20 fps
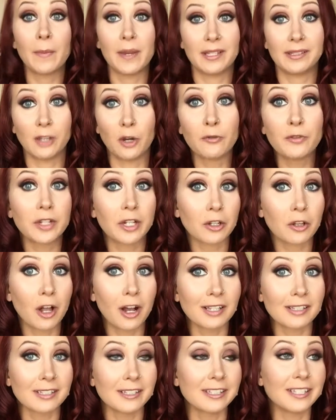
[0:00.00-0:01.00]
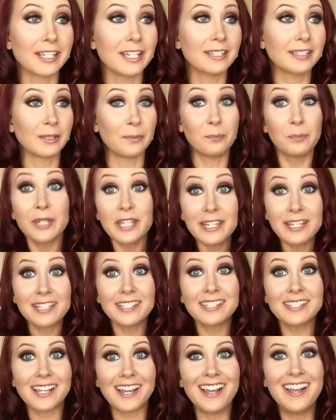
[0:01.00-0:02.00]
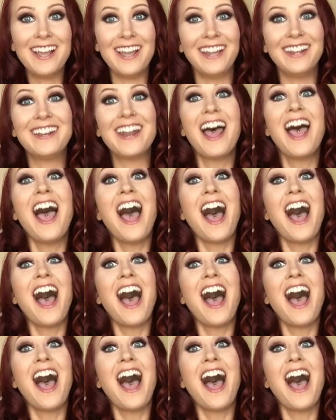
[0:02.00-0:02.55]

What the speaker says: myself in a closet to get some peace, and